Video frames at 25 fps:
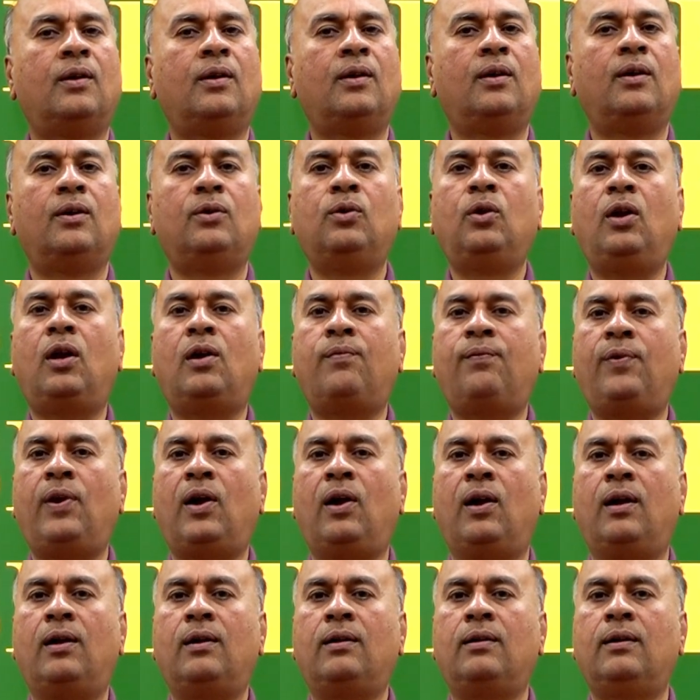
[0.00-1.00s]
Rule of
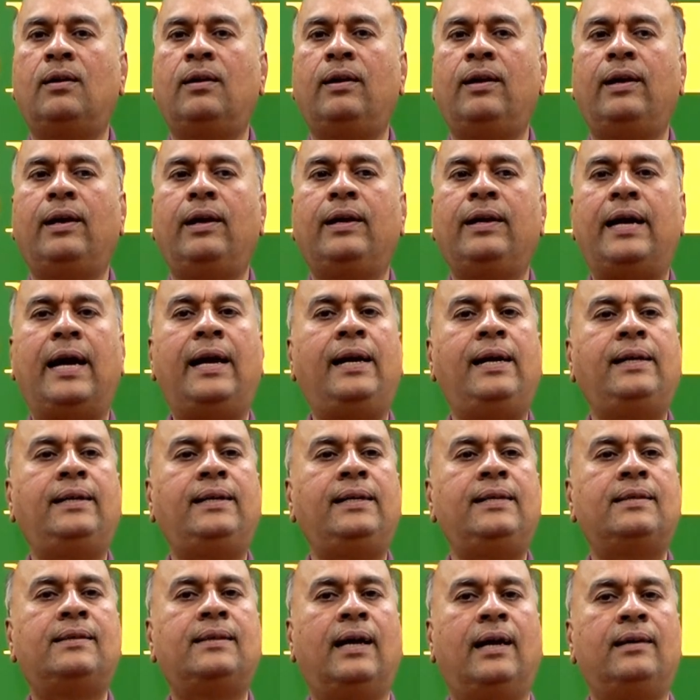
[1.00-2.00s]
law
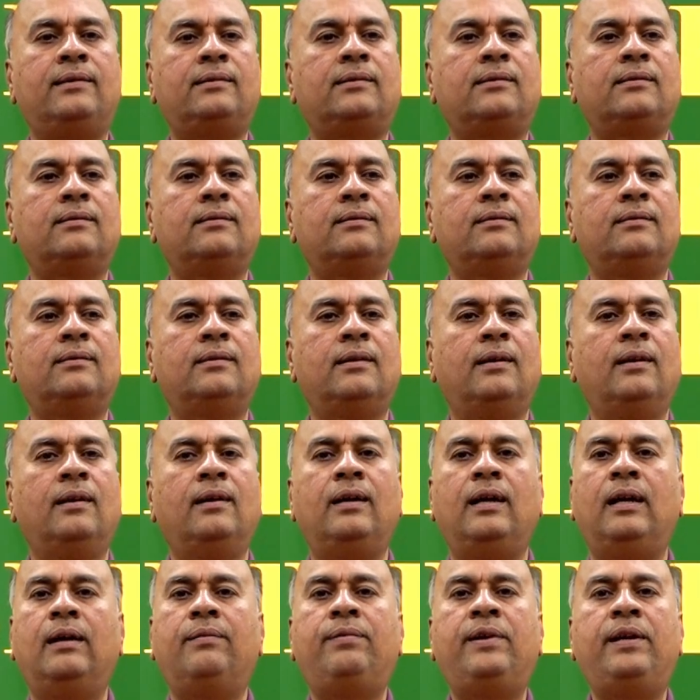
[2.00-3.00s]
guarantees that
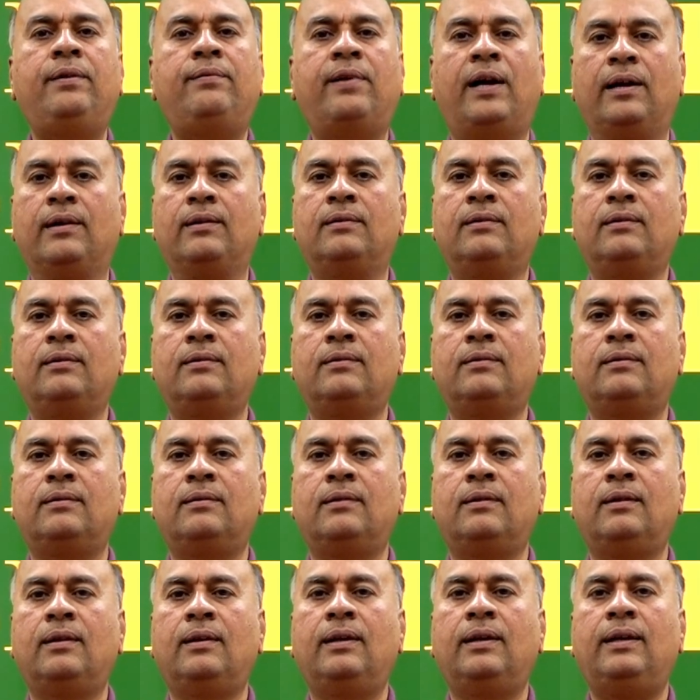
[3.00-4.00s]
everyone
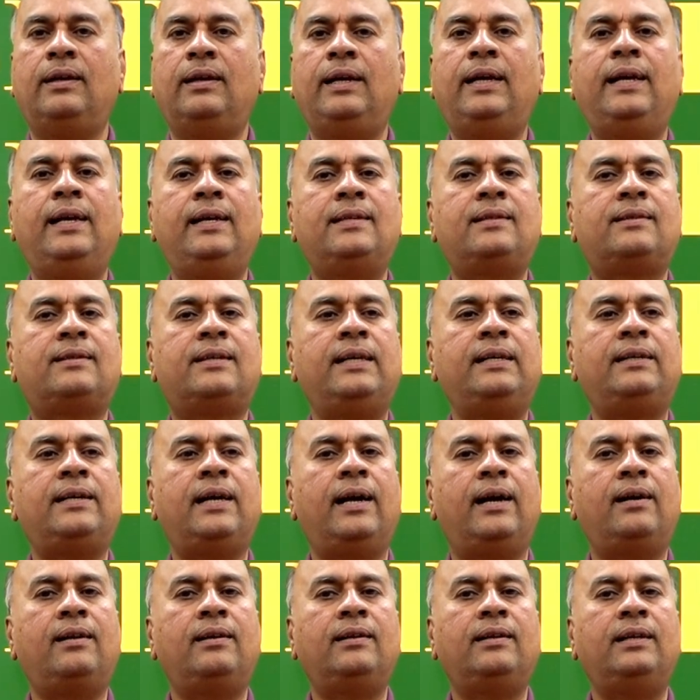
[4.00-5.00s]
is
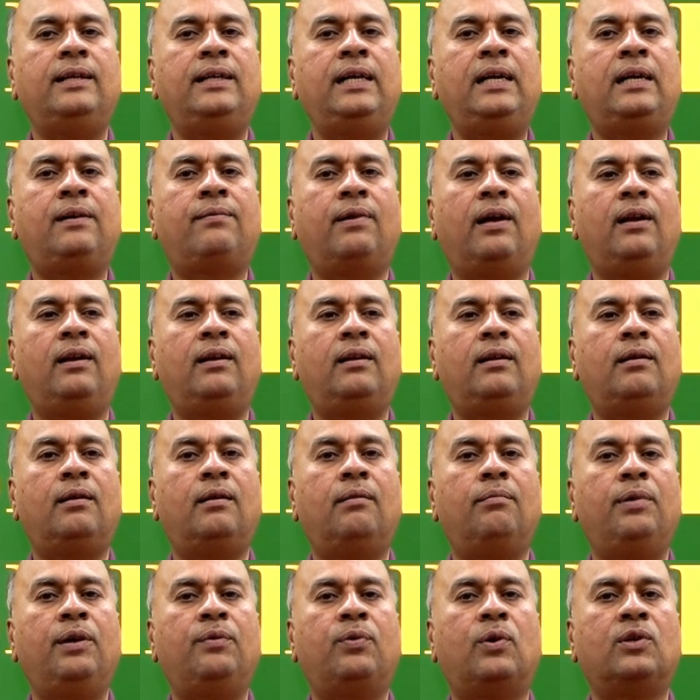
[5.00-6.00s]
treated equal
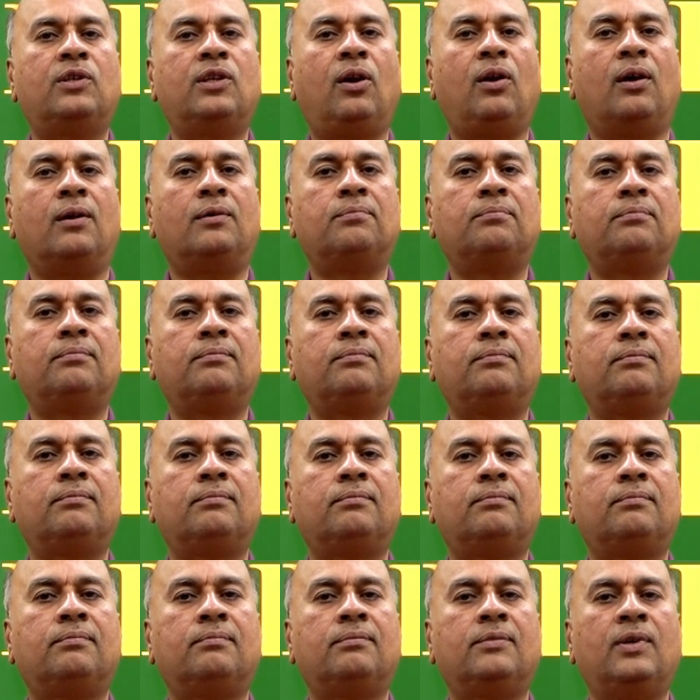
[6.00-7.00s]
before the law.
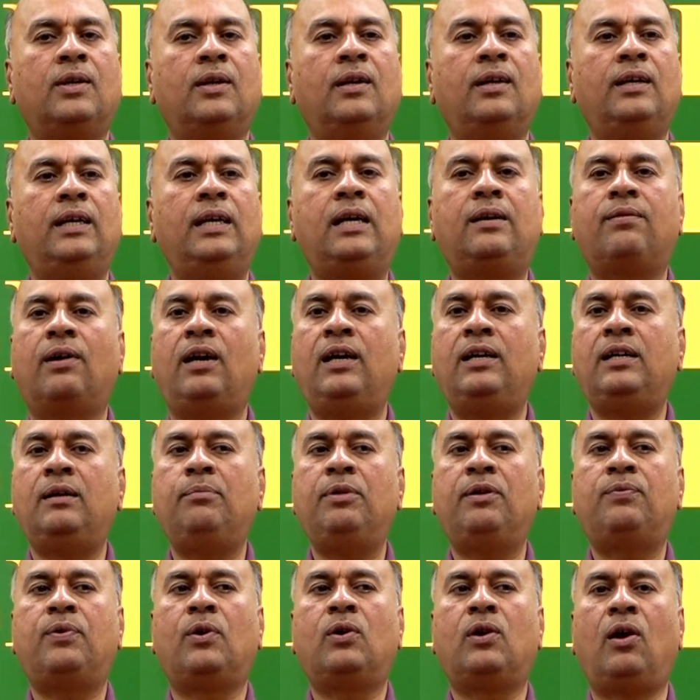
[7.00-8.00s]
Equality
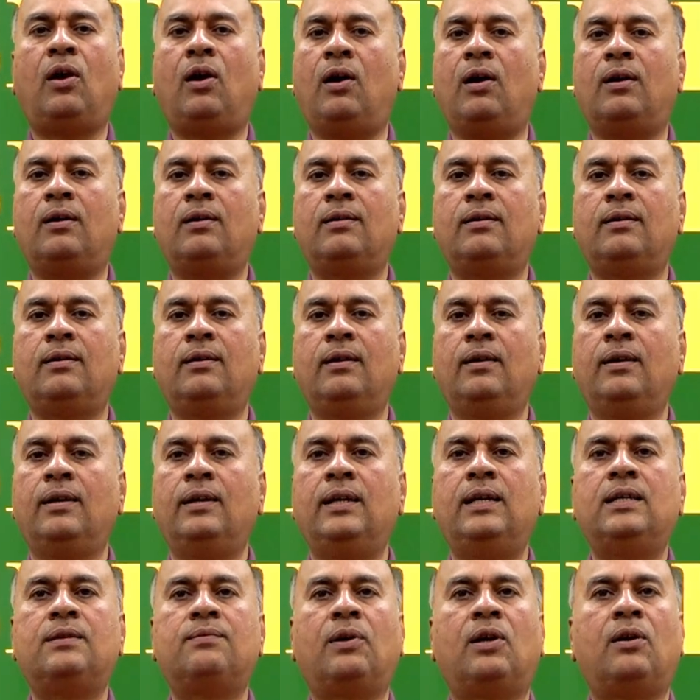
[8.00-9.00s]
before law
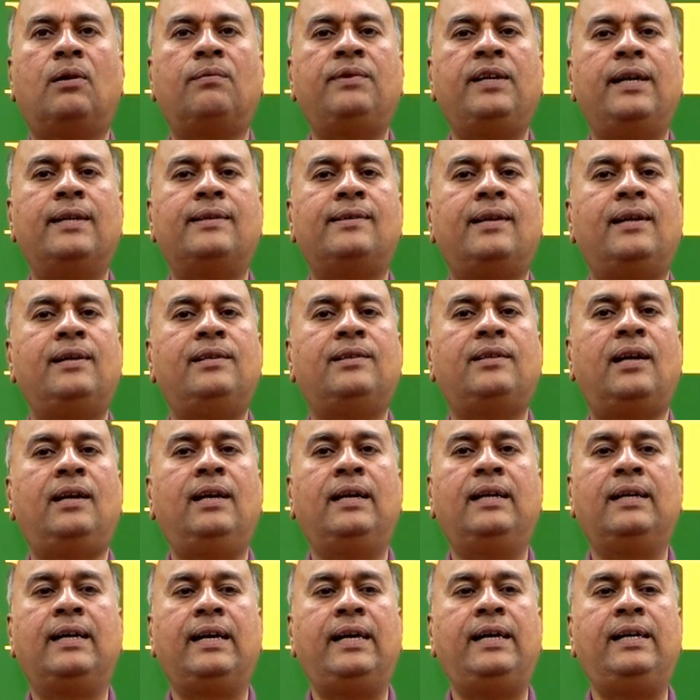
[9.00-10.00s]
is one of the essential
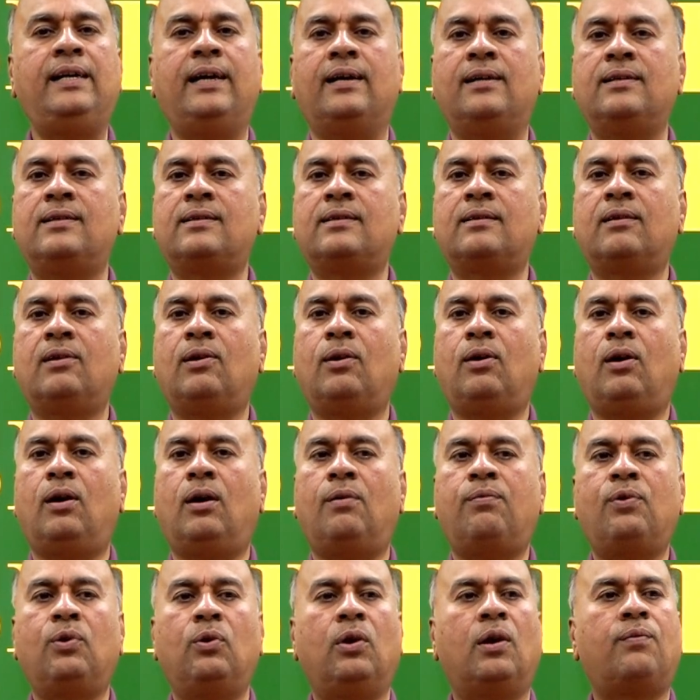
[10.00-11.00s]
ingredients
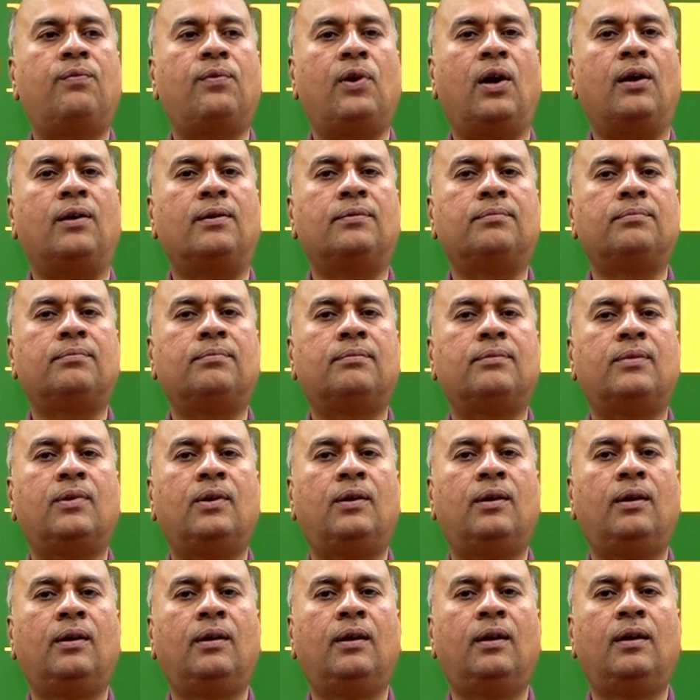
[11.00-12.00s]
of rule of law.
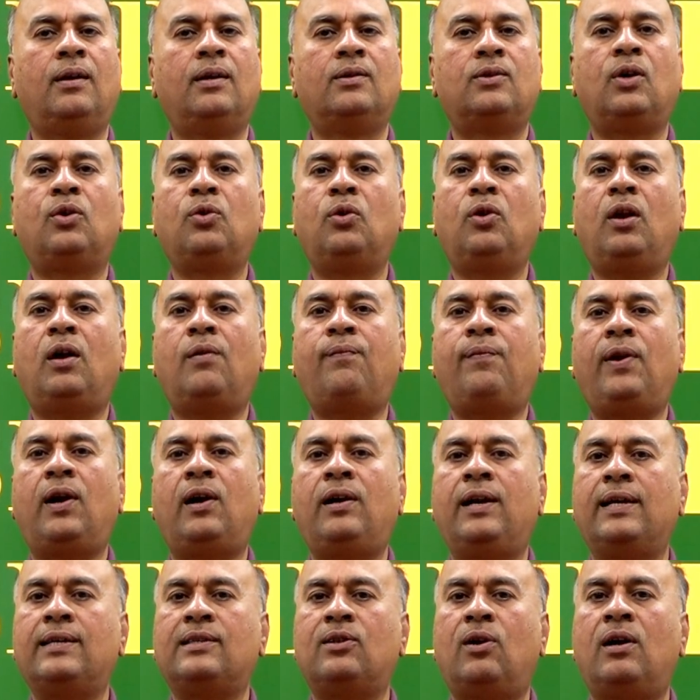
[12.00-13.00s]
So, rule of law
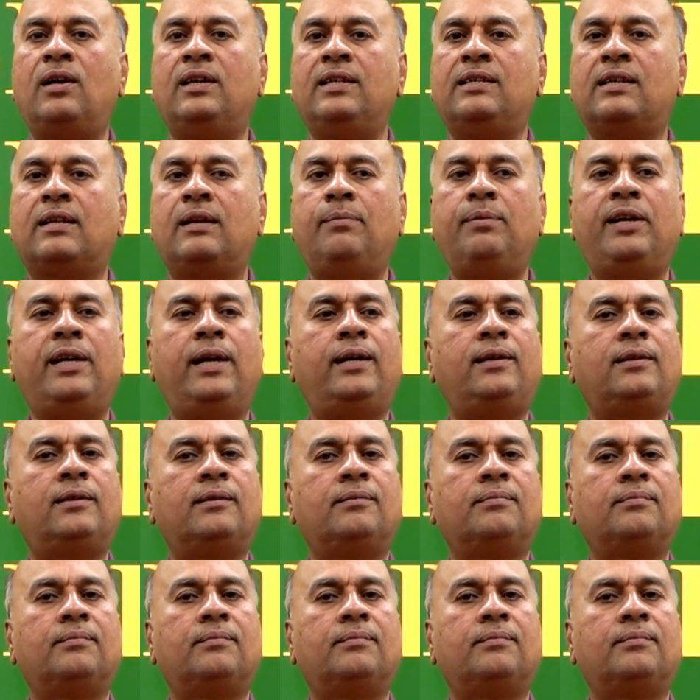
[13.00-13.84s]
does not discriminate.